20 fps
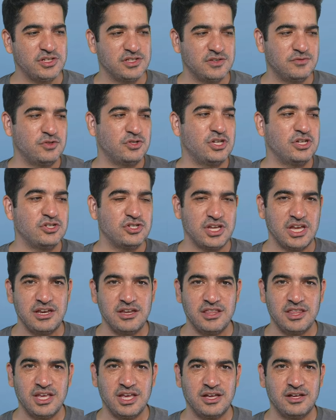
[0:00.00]
If you change
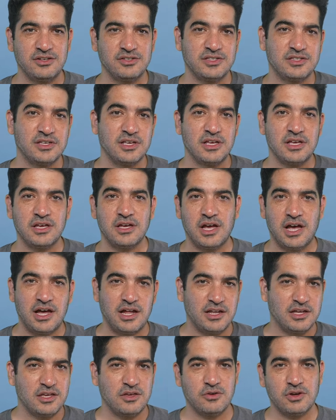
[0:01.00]
anything else,
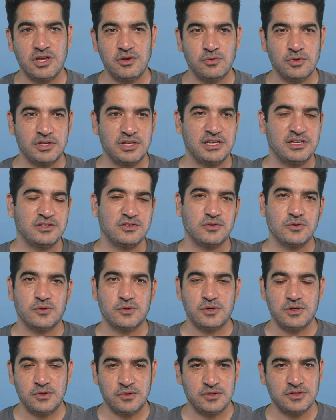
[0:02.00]
like your keyword list or
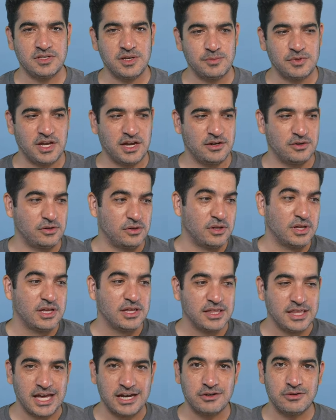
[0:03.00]
your subtitle,
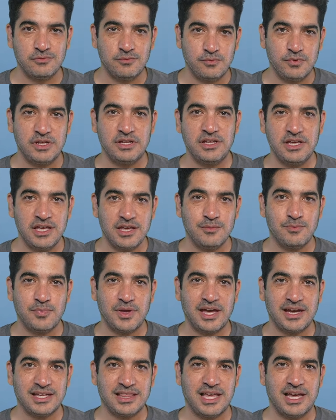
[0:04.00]
that could really
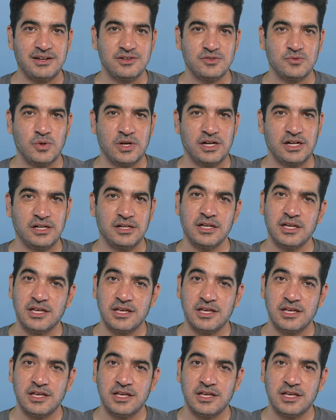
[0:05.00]
impact that as well.